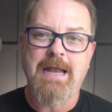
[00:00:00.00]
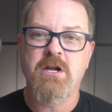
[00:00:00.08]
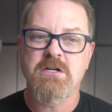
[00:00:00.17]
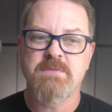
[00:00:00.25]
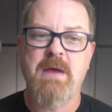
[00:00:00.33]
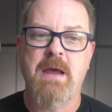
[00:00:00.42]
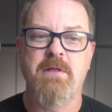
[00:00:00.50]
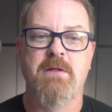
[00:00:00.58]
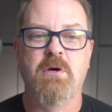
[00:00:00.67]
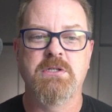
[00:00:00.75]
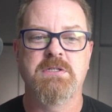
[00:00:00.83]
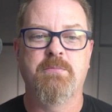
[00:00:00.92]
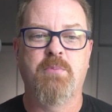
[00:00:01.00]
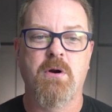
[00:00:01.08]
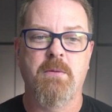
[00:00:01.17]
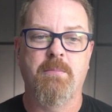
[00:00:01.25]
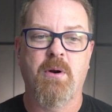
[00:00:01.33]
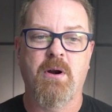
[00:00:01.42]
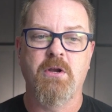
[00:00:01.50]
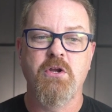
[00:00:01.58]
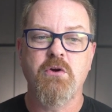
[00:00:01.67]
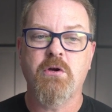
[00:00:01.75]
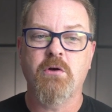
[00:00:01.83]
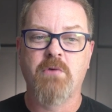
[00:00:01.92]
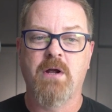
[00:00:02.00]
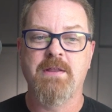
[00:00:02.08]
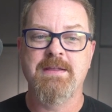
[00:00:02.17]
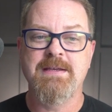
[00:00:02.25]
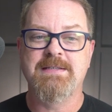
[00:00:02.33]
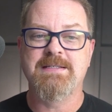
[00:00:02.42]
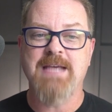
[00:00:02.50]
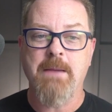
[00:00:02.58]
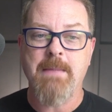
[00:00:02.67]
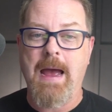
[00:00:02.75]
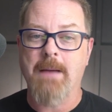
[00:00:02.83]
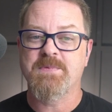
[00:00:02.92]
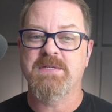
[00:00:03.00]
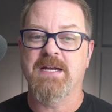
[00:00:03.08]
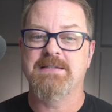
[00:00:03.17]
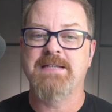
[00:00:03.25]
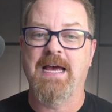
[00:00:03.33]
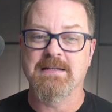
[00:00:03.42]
And here's maybe the most important part. You can run these same AppSec